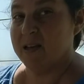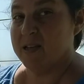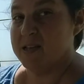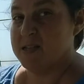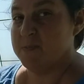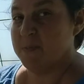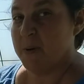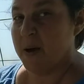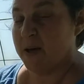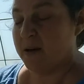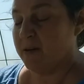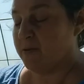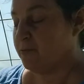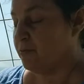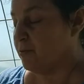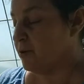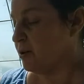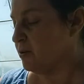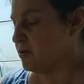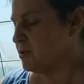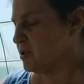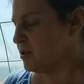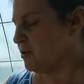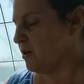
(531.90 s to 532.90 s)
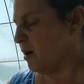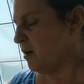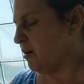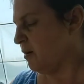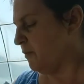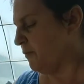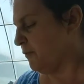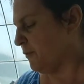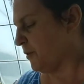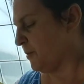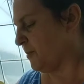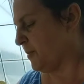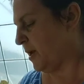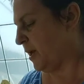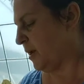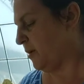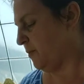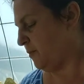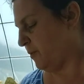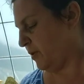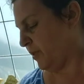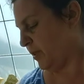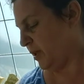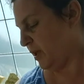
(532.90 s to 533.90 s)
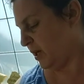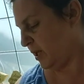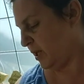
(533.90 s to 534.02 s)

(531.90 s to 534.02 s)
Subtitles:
It's been a real struggle for me with